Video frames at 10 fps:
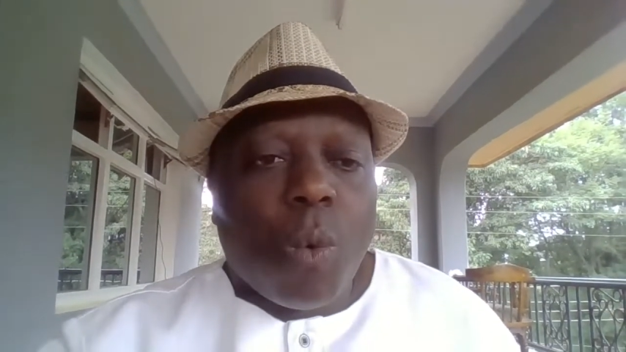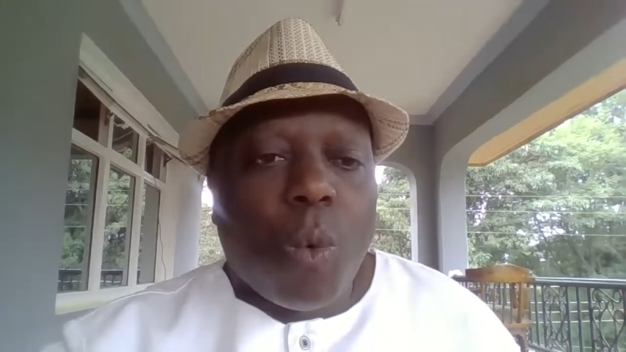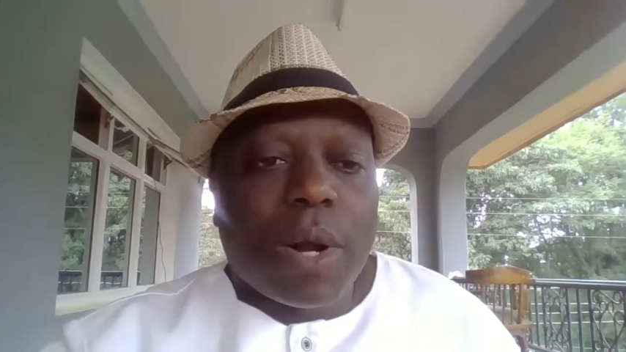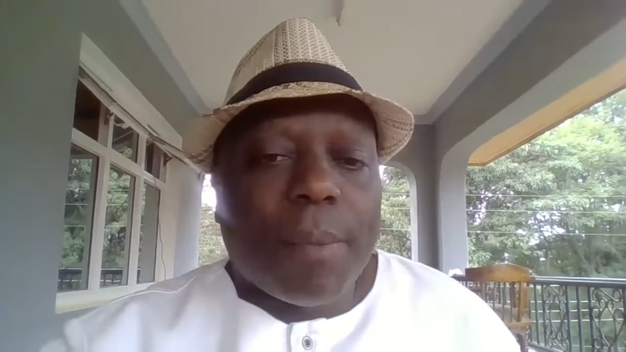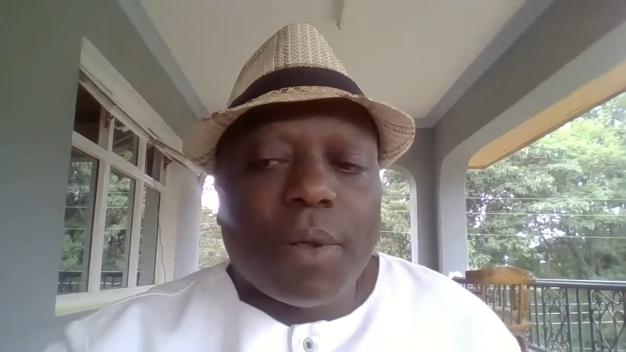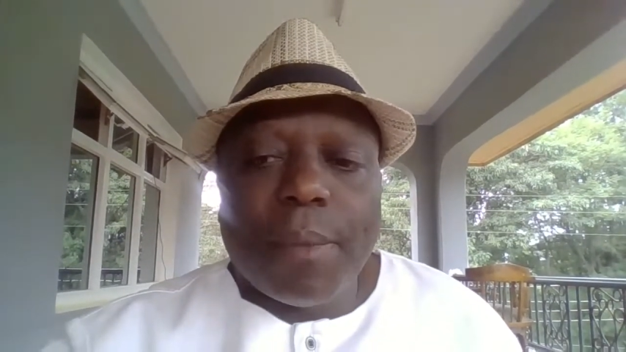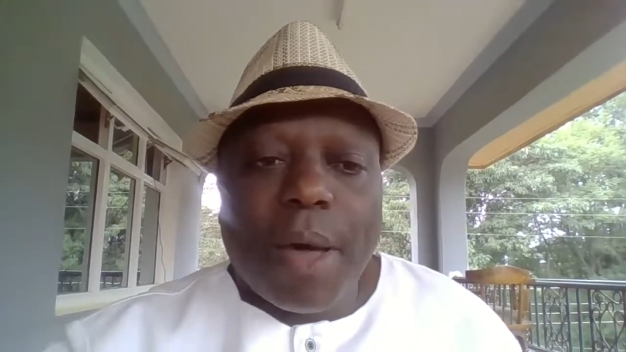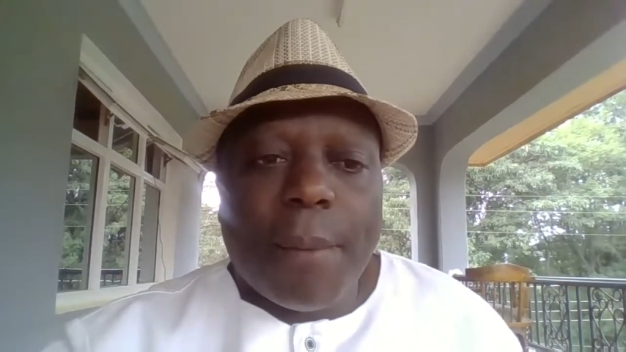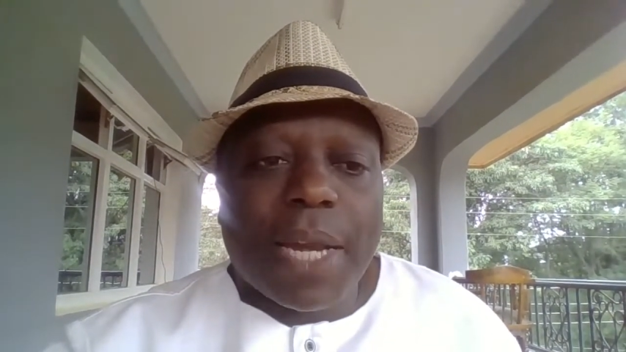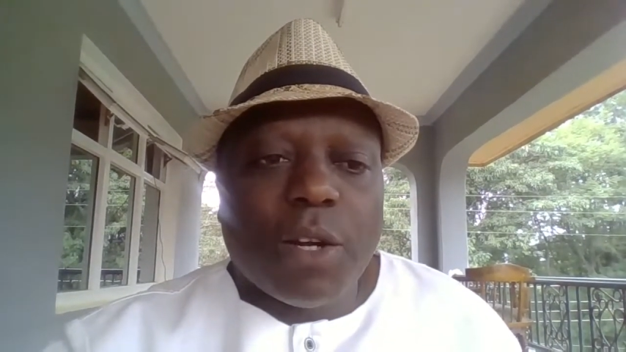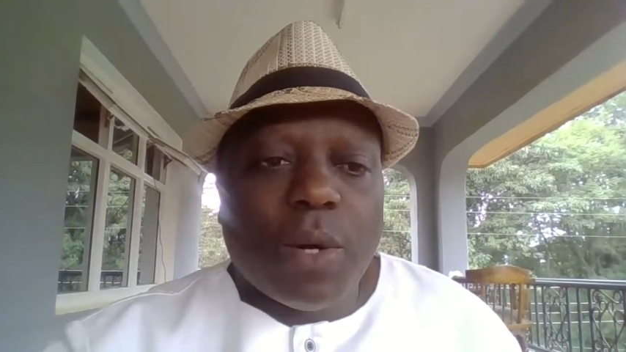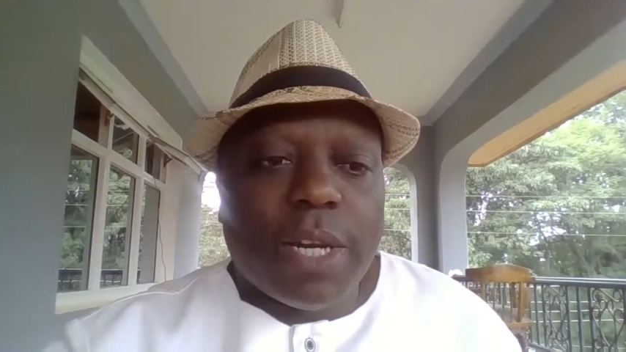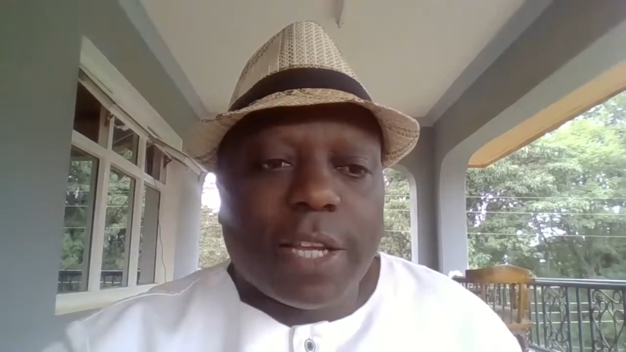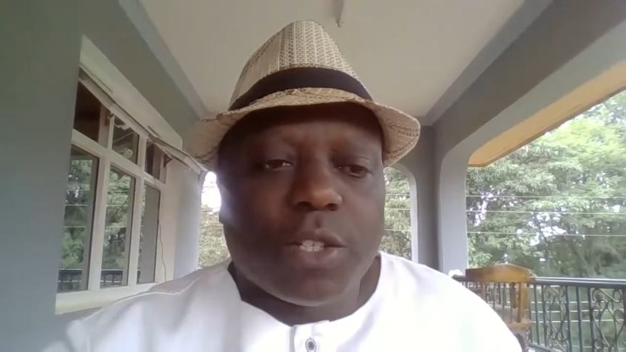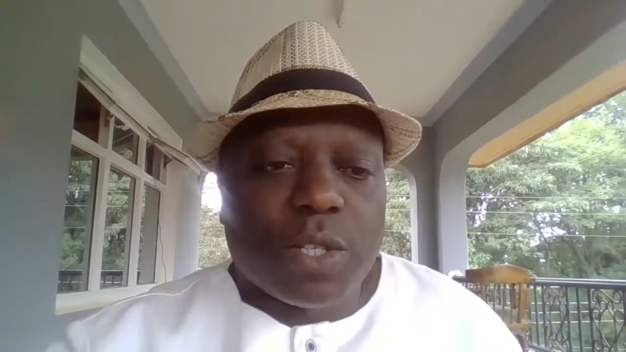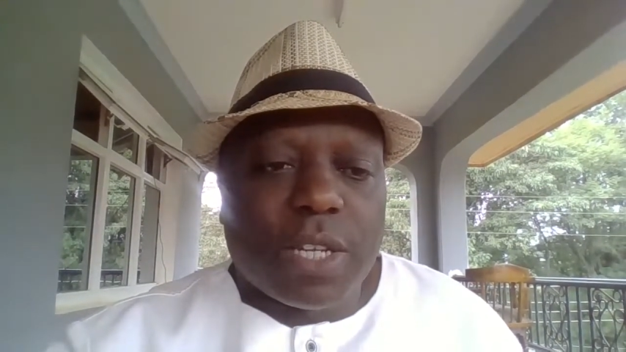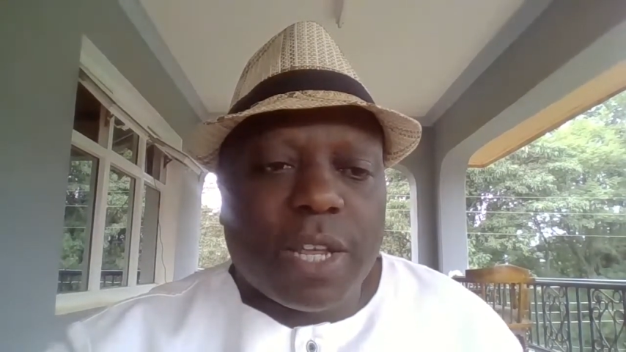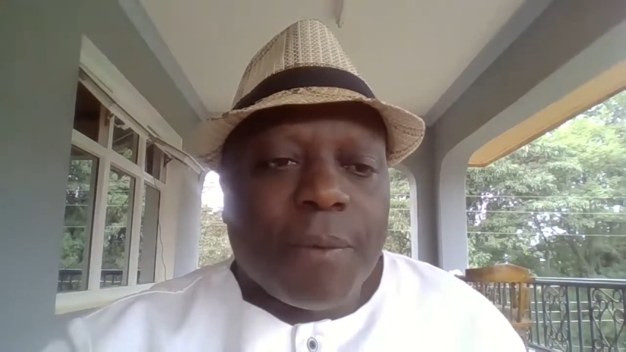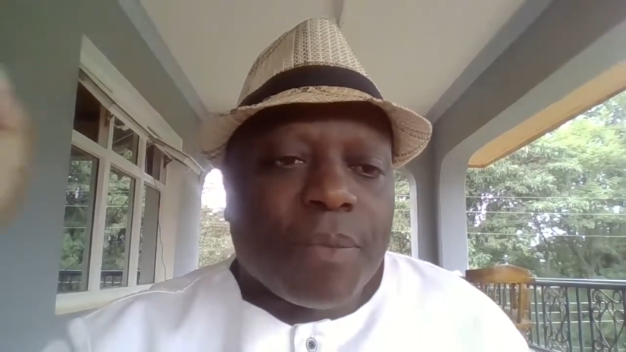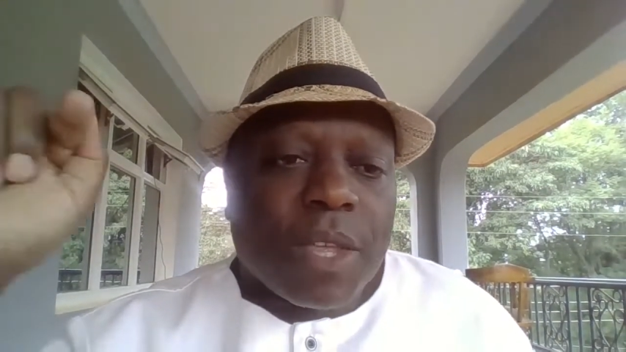What about the biomedical industrial city?